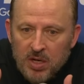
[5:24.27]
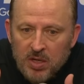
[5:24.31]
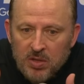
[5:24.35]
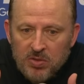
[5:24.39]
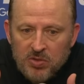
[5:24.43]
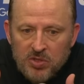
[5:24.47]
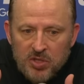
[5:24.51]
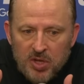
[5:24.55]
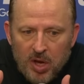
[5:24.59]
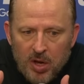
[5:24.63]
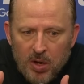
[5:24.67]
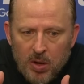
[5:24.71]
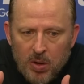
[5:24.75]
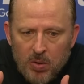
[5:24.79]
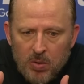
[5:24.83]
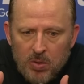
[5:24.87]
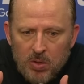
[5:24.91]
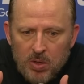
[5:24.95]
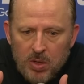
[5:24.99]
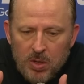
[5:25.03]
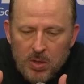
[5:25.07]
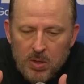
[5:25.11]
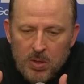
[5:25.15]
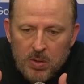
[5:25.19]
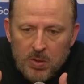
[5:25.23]
So
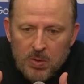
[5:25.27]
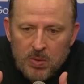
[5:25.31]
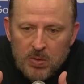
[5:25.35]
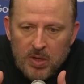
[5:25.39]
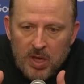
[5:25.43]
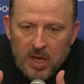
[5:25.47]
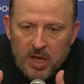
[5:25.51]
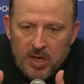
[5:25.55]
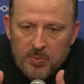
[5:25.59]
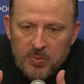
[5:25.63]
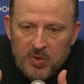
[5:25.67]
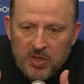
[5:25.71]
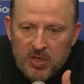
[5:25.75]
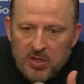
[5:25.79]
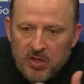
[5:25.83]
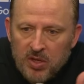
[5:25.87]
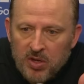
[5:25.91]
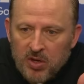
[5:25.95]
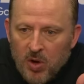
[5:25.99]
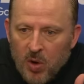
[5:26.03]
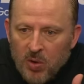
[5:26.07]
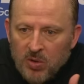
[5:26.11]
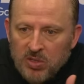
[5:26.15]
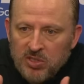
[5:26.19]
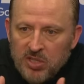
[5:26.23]
you
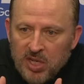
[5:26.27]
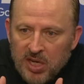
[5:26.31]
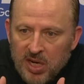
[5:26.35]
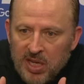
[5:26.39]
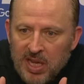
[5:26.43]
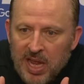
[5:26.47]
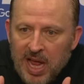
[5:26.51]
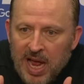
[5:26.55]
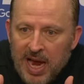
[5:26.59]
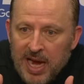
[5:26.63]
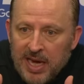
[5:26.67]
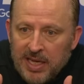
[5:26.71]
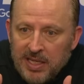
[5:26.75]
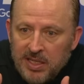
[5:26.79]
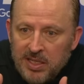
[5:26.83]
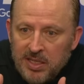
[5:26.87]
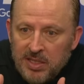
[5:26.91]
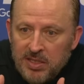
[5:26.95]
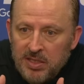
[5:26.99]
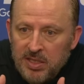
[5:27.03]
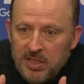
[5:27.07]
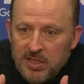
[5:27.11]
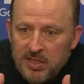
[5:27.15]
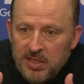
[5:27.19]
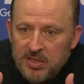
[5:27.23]
go into the line
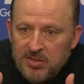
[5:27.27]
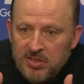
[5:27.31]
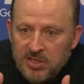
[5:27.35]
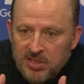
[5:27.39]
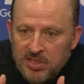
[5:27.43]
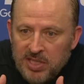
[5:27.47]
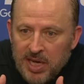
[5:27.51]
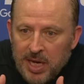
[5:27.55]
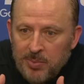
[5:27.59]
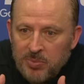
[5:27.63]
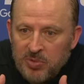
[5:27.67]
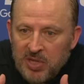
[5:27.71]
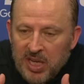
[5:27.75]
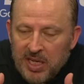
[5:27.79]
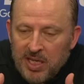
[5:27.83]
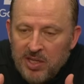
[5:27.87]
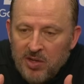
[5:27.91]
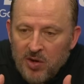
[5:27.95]
and it's the same thing.